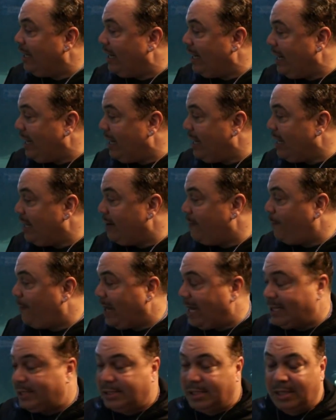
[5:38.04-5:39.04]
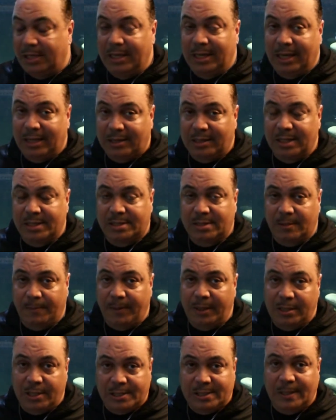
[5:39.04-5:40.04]
and basically get this to
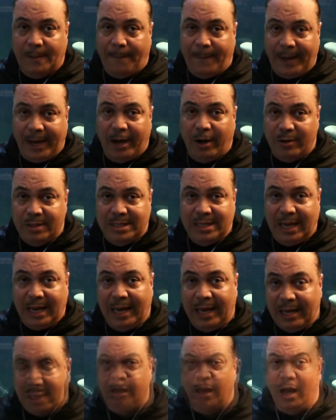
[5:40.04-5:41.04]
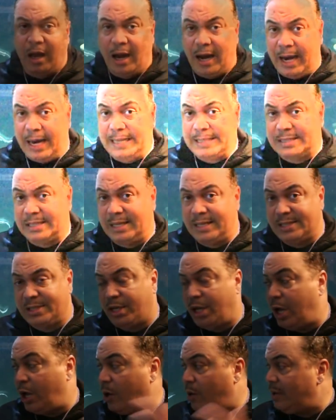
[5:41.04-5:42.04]
be just a bare tank. So, so let's
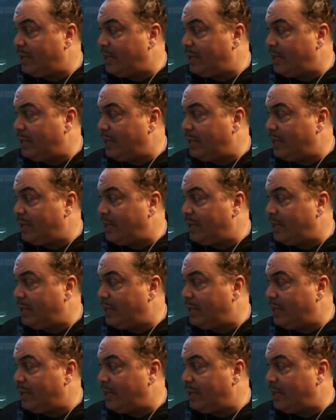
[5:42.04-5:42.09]
go.